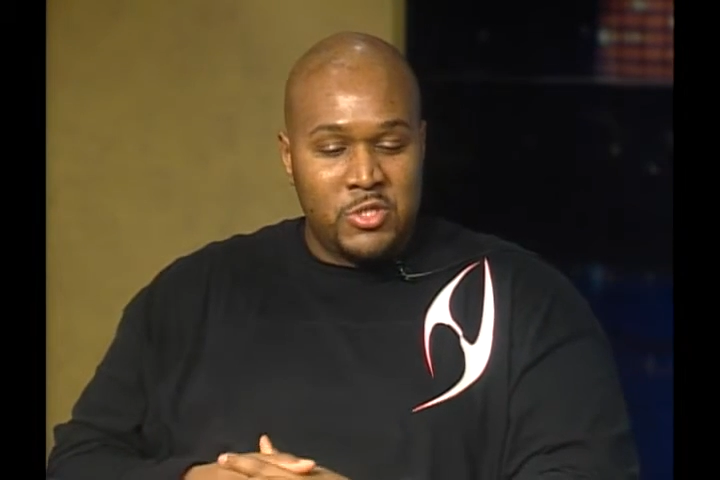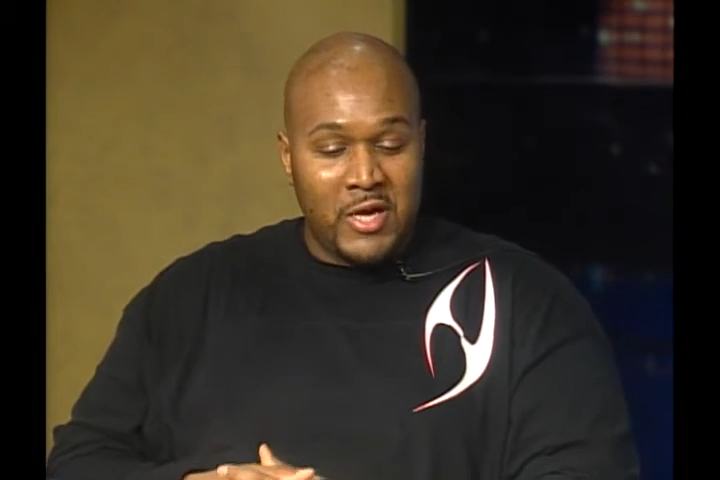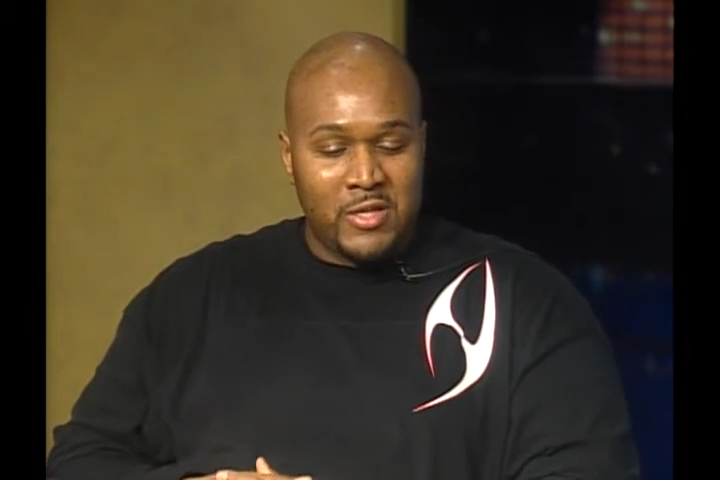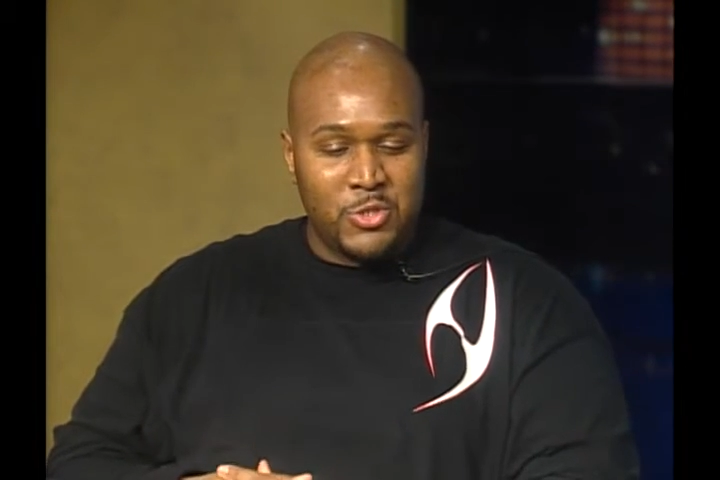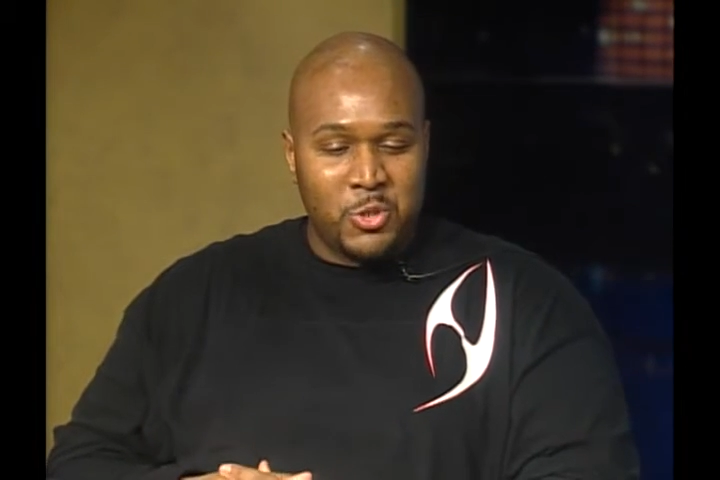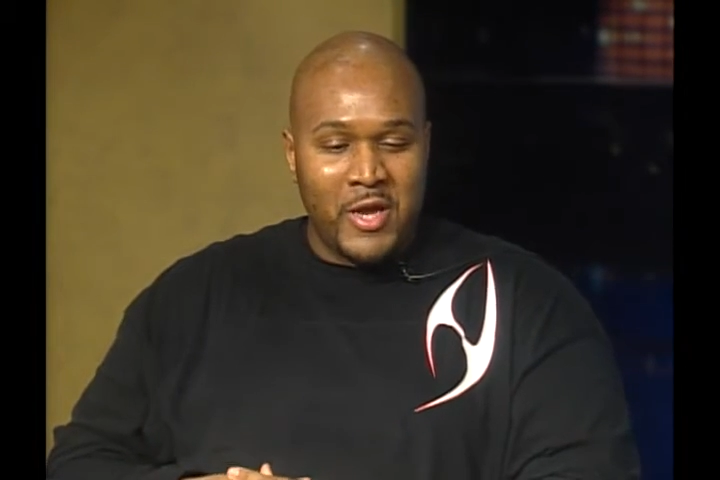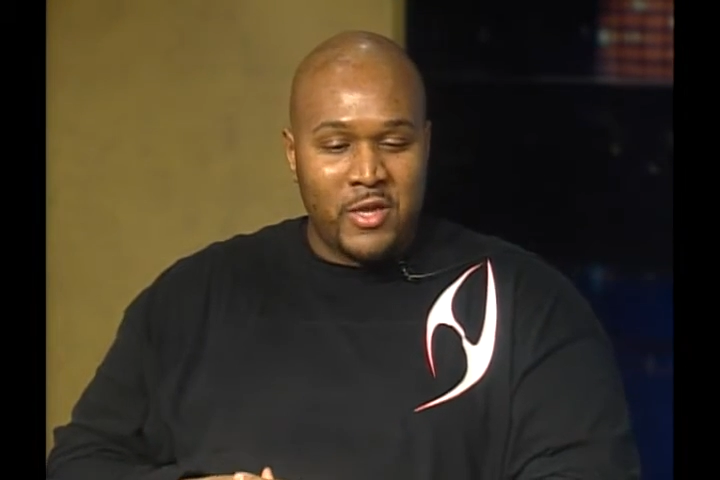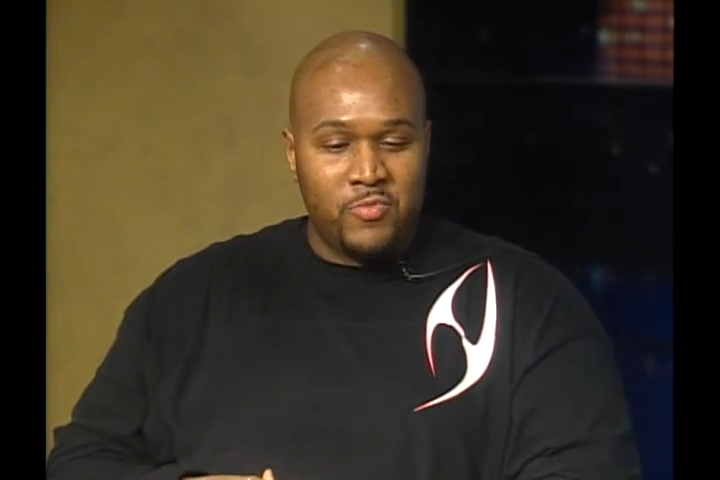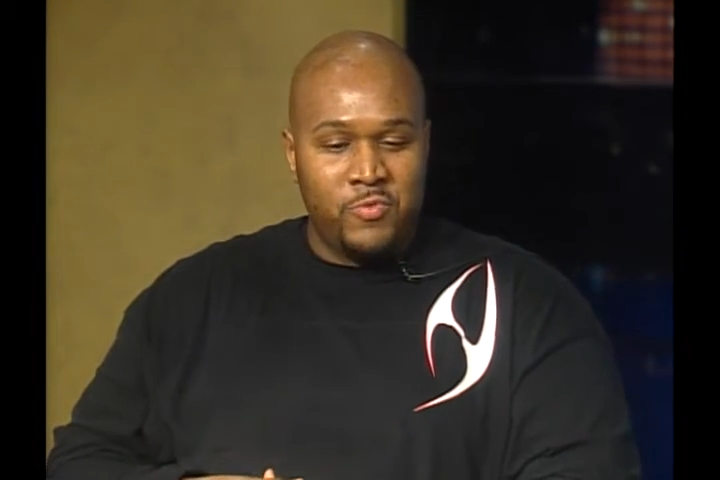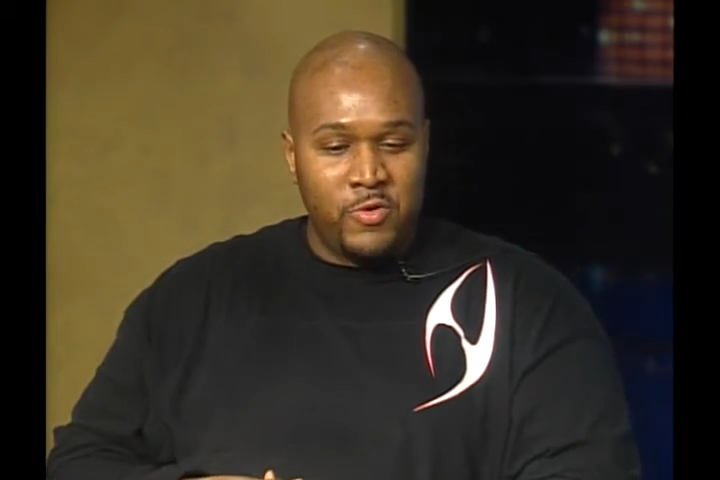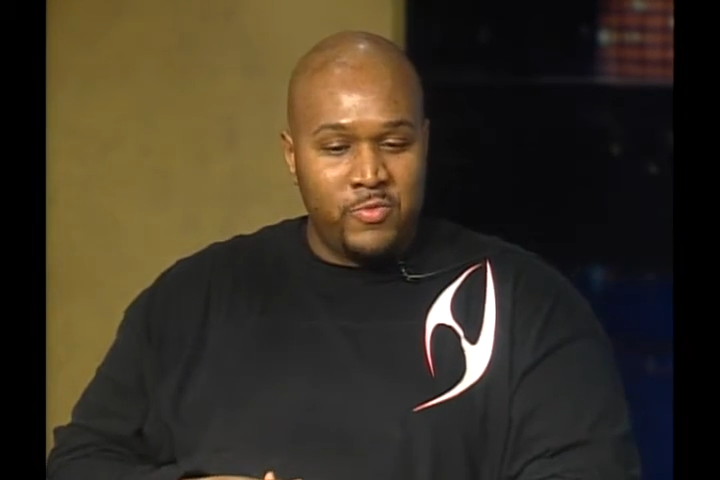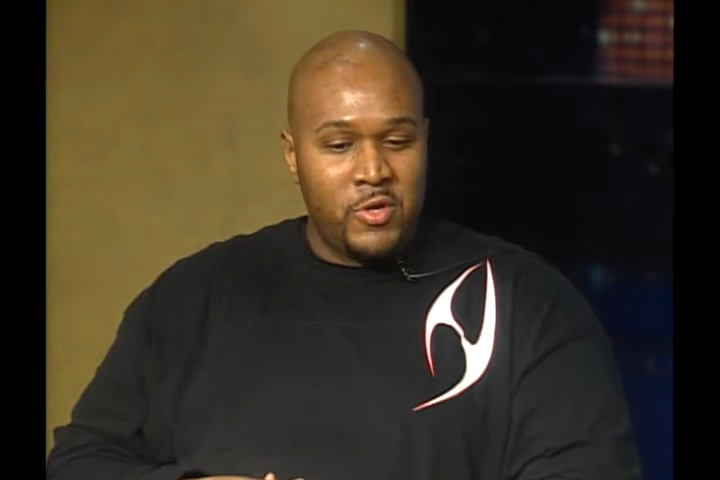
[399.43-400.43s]
kind of track it
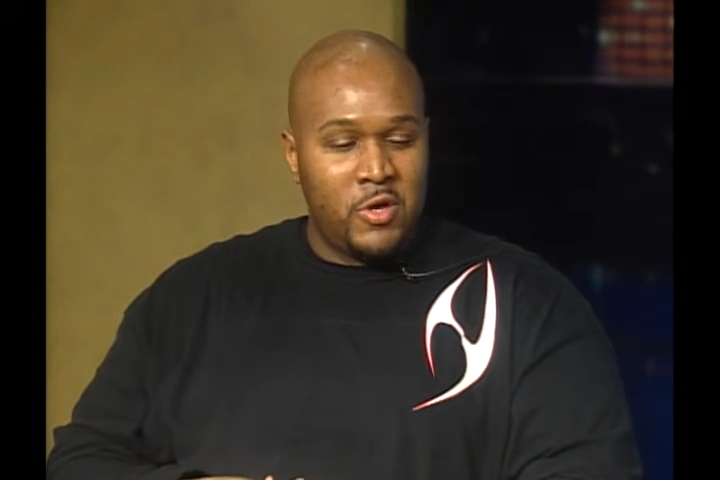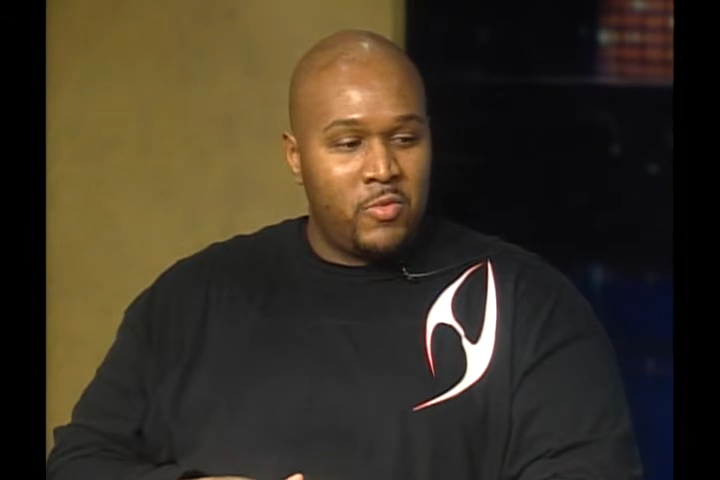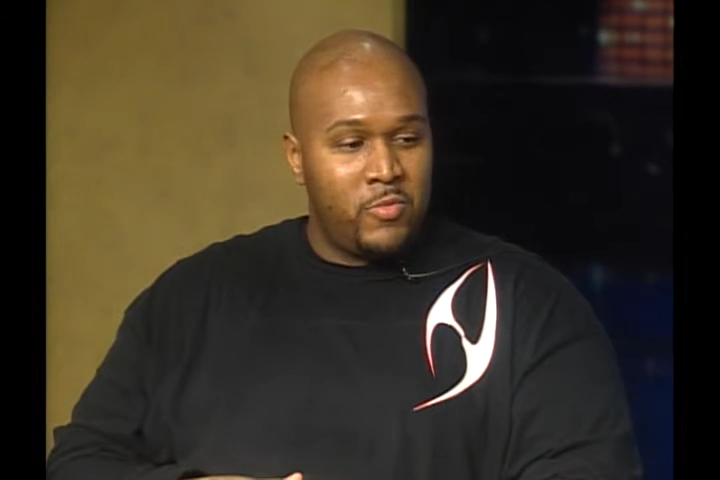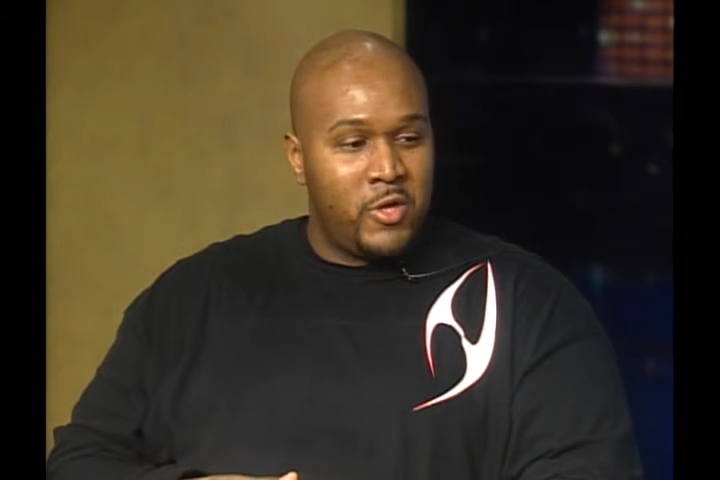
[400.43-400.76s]
put me on,